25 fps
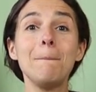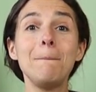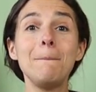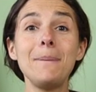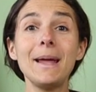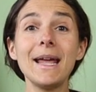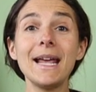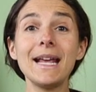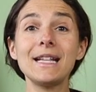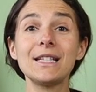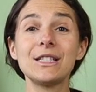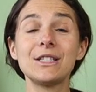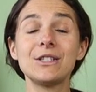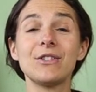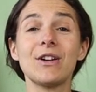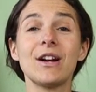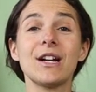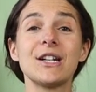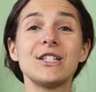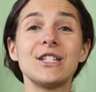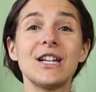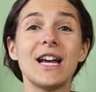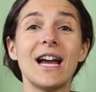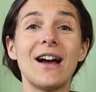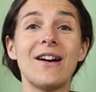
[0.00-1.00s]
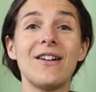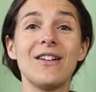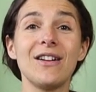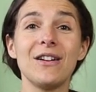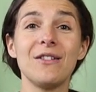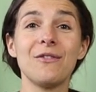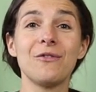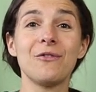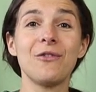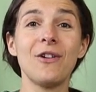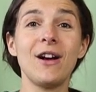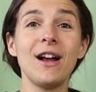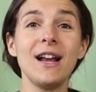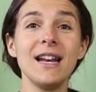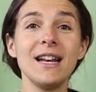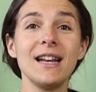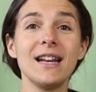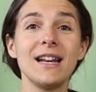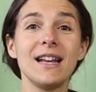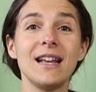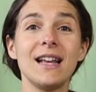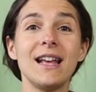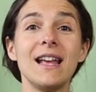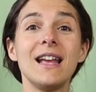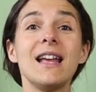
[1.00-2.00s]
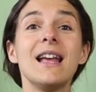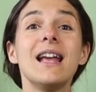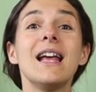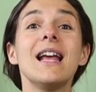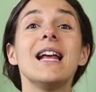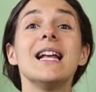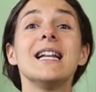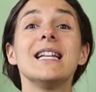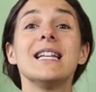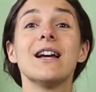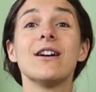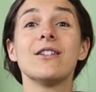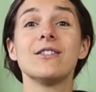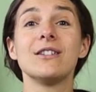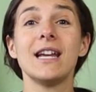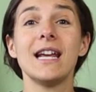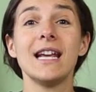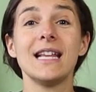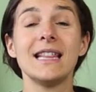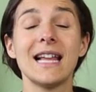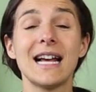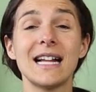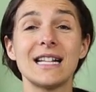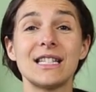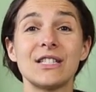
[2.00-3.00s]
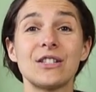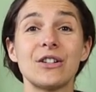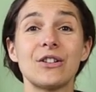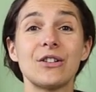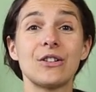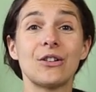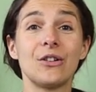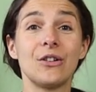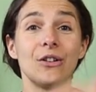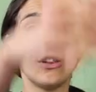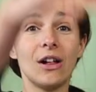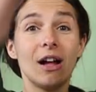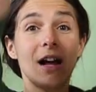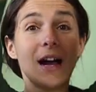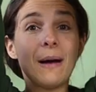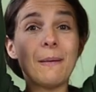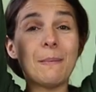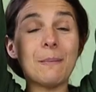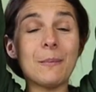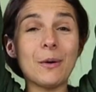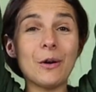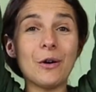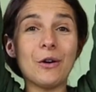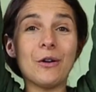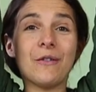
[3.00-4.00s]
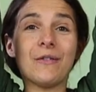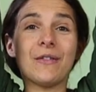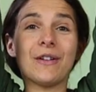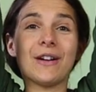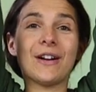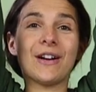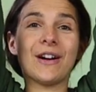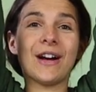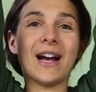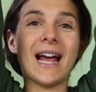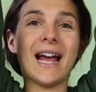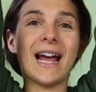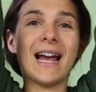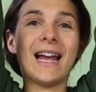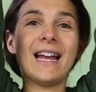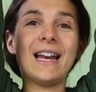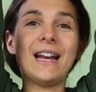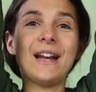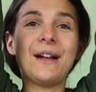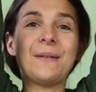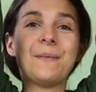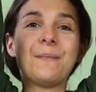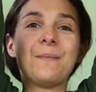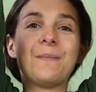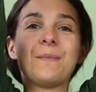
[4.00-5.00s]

Big stretch out in front. Now take that circle up over your head.